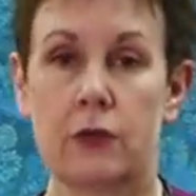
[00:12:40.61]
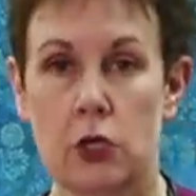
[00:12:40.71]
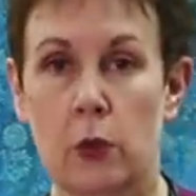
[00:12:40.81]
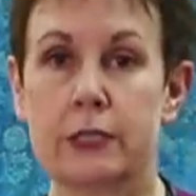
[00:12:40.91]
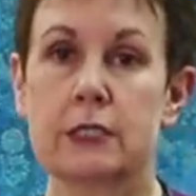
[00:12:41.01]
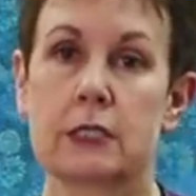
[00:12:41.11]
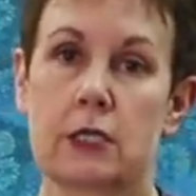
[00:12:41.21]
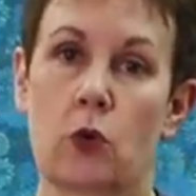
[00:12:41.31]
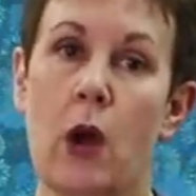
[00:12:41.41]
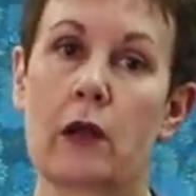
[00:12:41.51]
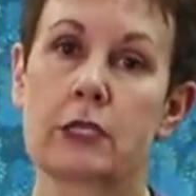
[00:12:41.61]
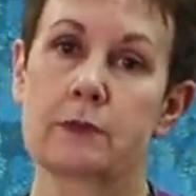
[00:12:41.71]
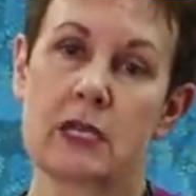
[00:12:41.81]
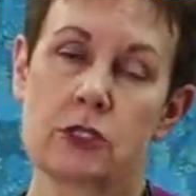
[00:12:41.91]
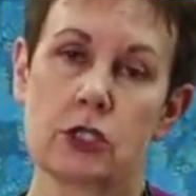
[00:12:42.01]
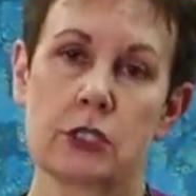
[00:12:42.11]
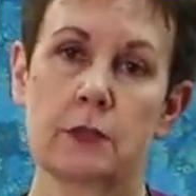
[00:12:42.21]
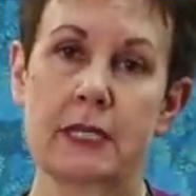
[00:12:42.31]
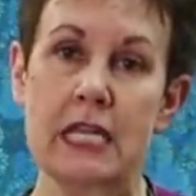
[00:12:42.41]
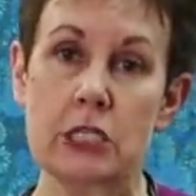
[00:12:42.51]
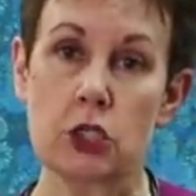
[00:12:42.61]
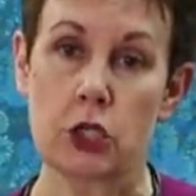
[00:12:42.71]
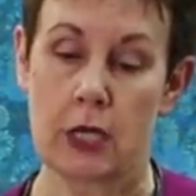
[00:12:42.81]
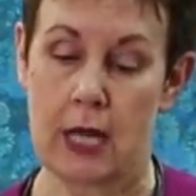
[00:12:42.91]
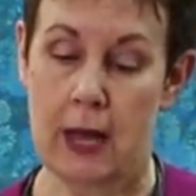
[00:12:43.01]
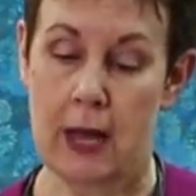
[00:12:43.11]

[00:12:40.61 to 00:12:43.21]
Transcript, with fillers: new ones as i said are wireless makes it just a little bit easier